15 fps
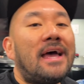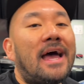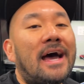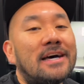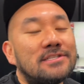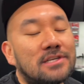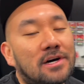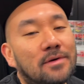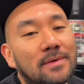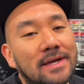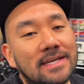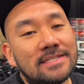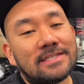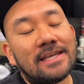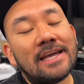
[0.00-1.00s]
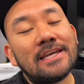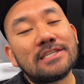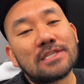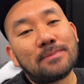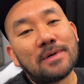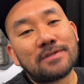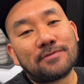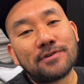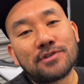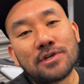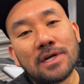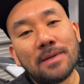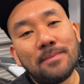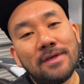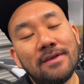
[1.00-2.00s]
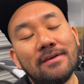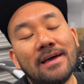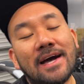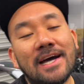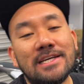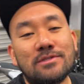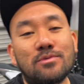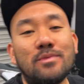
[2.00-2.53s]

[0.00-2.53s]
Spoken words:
As always, thank you so much for joining me, you guys.